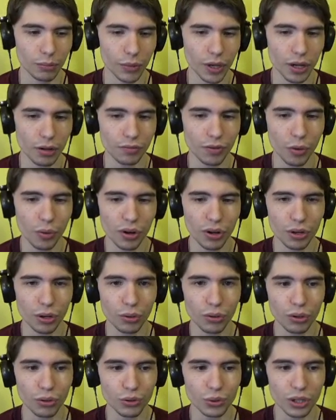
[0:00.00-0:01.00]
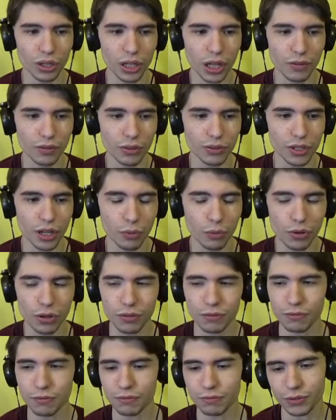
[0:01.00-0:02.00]
Man, if I would have known those were the levels, I
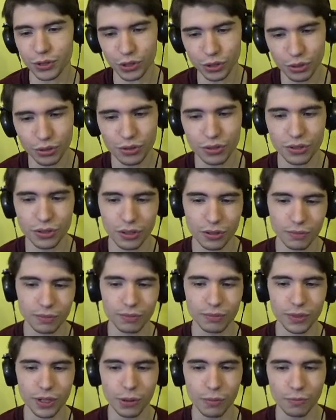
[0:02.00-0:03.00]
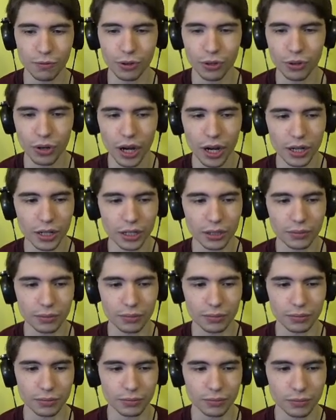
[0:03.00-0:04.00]
would have used him for grinding.
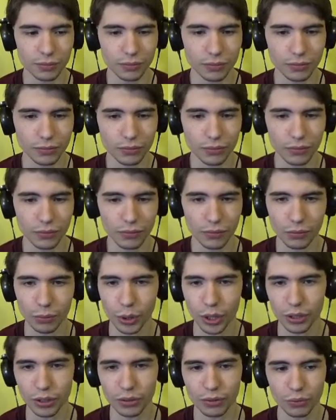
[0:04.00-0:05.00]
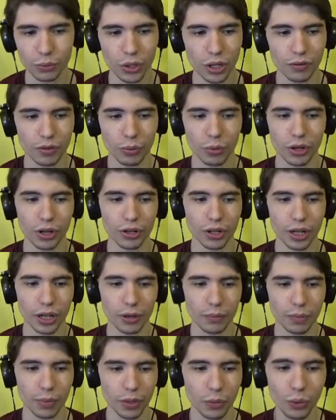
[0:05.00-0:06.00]
But, whatever, we're here
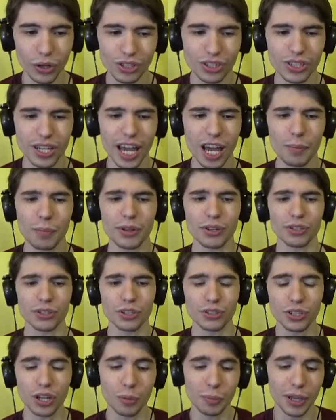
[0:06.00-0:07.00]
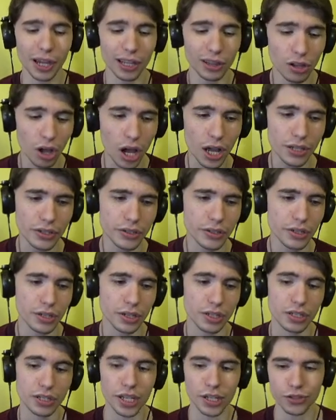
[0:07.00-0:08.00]
now. What just happened? You tell me I
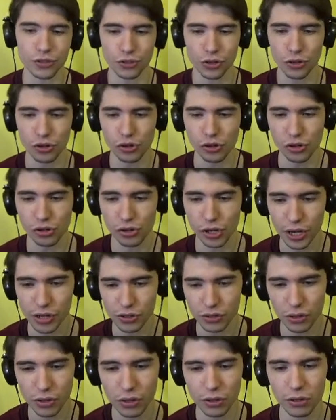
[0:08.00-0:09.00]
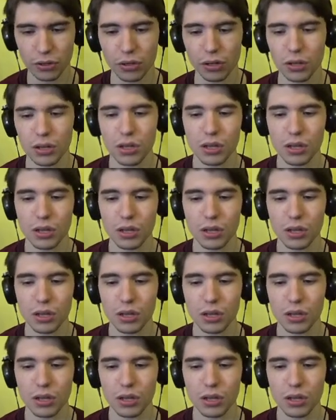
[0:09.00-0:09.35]
lost? Yes, sir. Yes, sir.